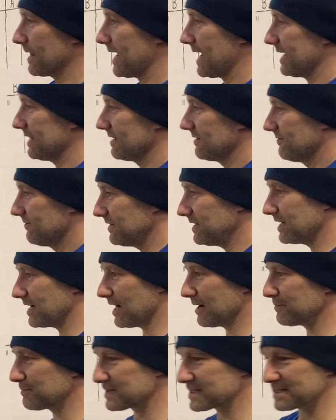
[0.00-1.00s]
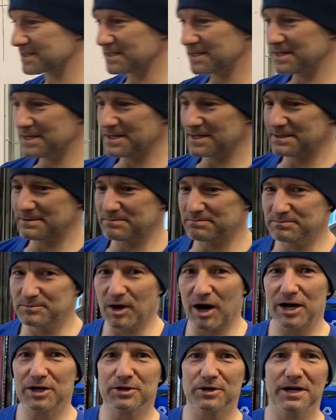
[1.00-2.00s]
And the V-ups,
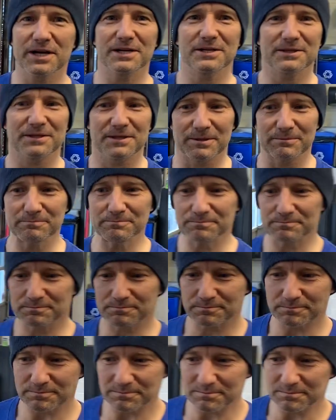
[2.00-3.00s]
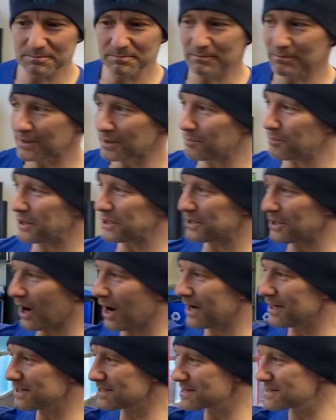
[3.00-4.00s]
not great at them, but
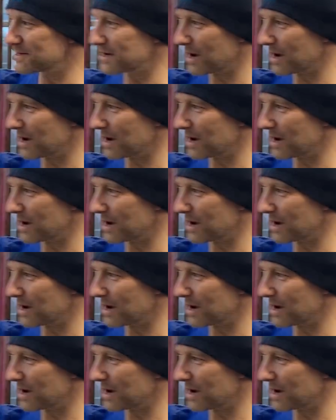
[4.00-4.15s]
9 is a